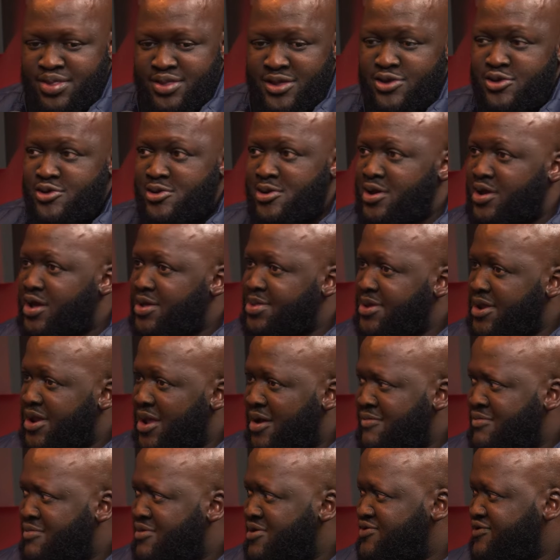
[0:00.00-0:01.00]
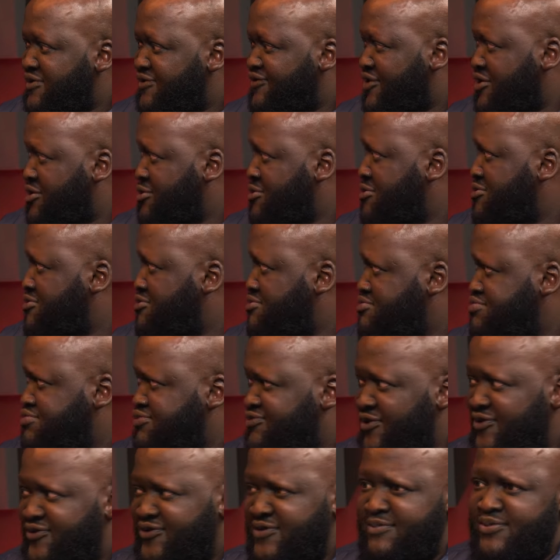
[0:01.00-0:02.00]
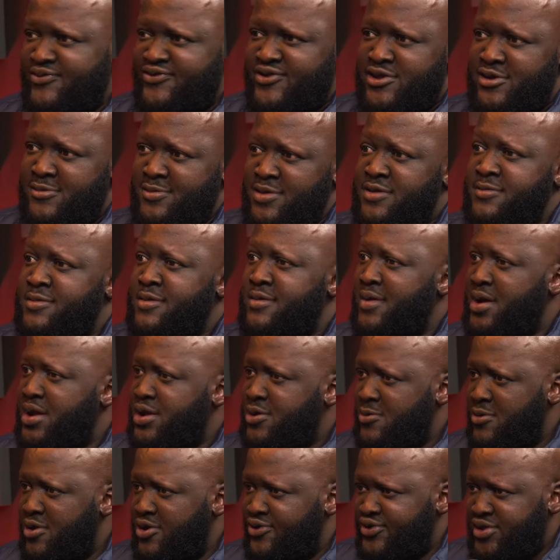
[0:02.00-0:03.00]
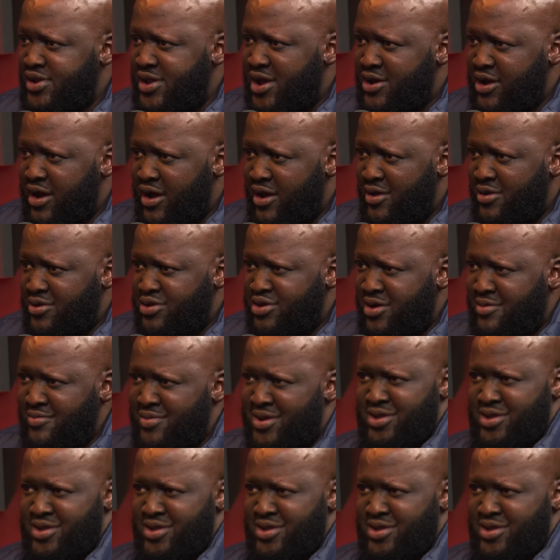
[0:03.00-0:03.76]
Then you look at the numbers, it's like, no, 60% of everybody works in agriculture.